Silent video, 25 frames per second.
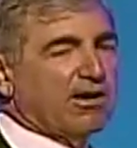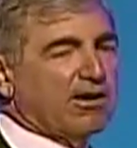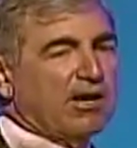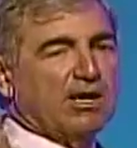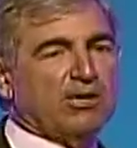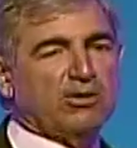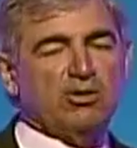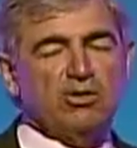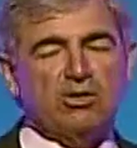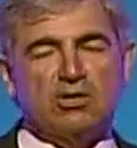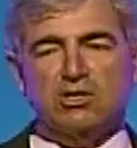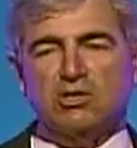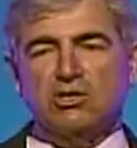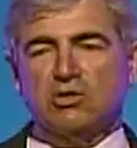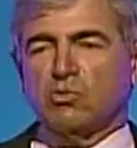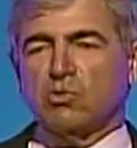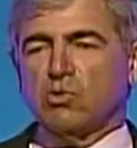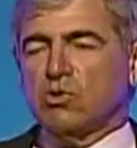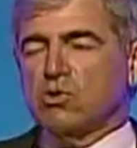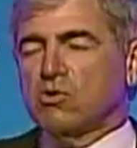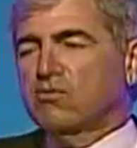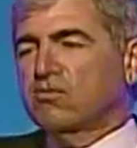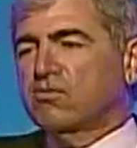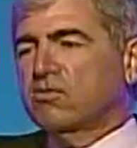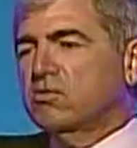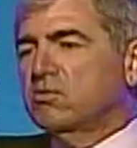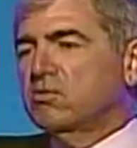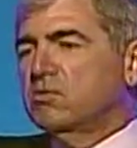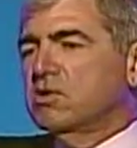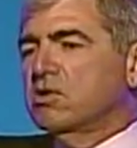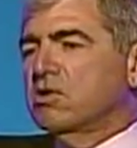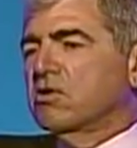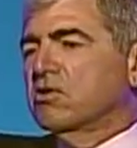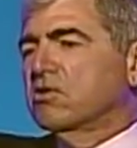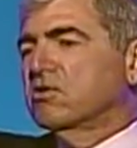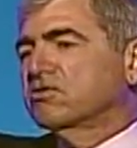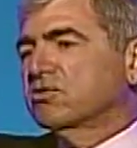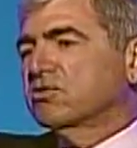I look in the rearview
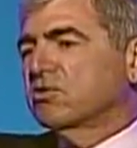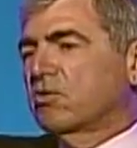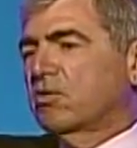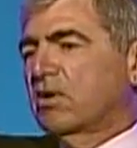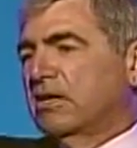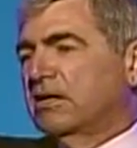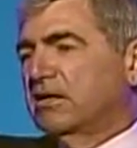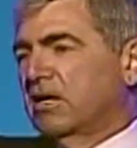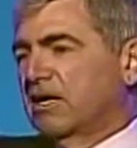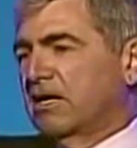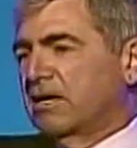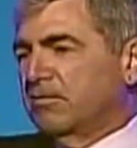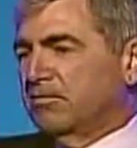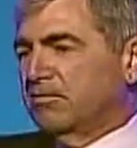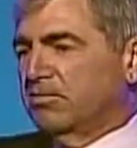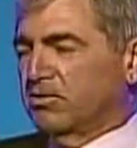mirror. Here's a red light